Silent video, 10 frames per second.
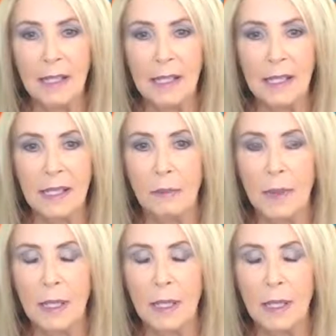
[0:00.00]
us a
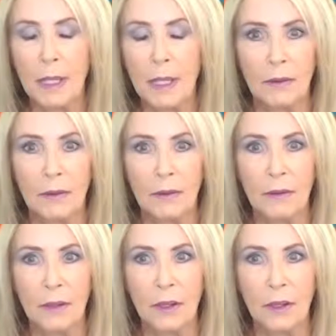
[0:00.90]
little bit about,